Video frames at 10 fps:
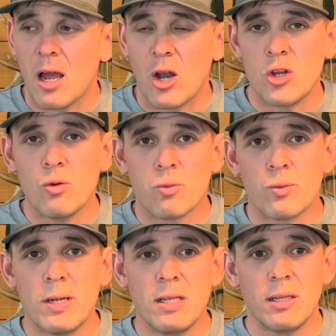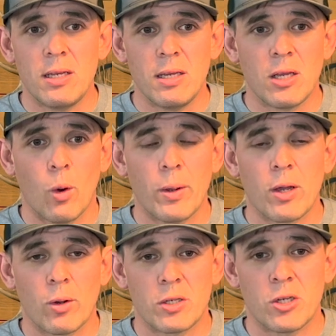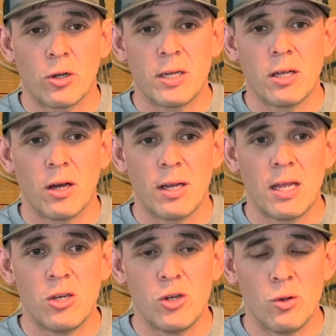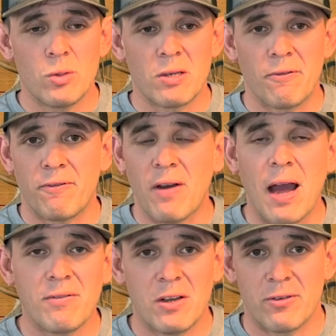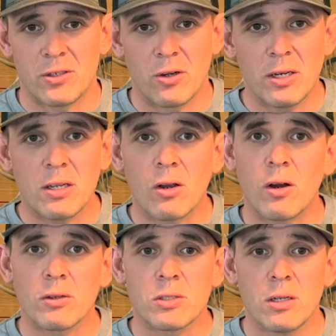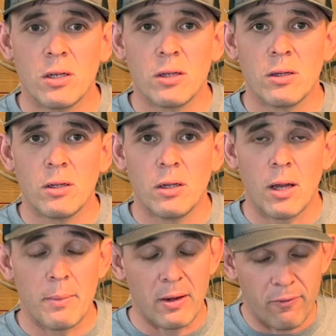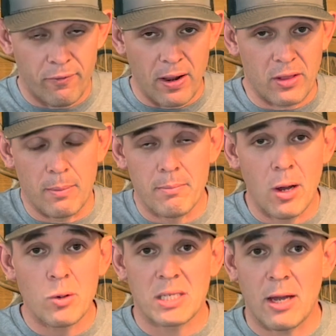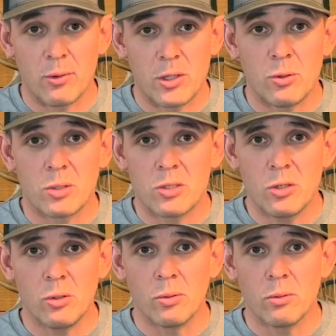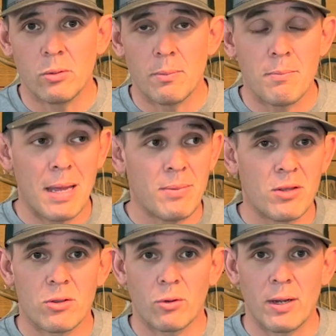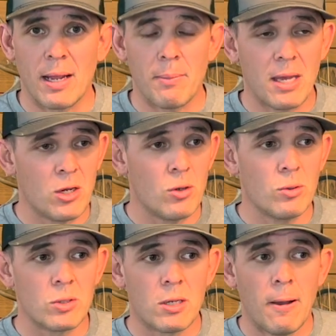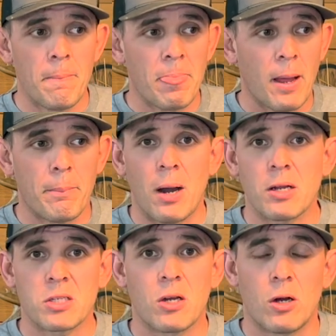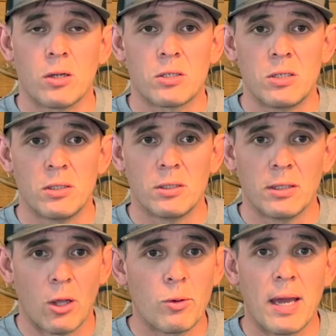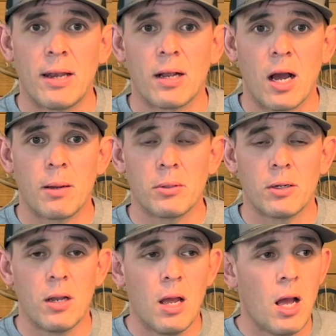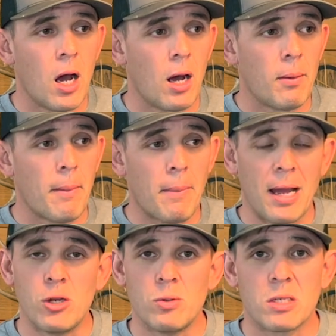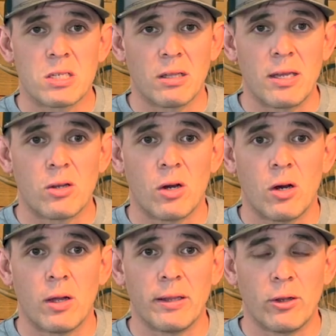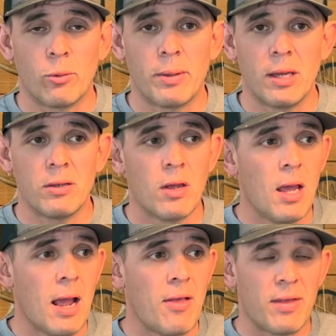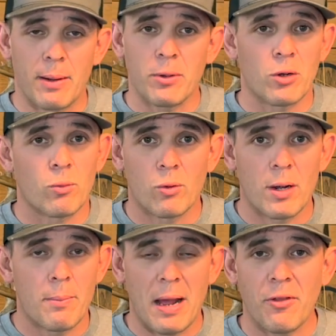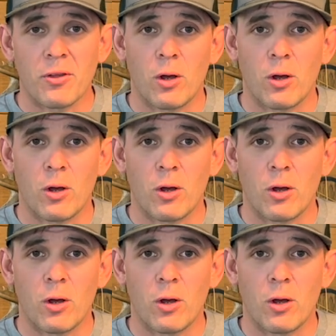Are you really going on a turkey hunt and using 5 different turkey calls? I mean, at the most, I would use 2, maybe 3. I may use a box call to locate a gobbler. I might use a slate call a little bit, and then I'm going to run a mouth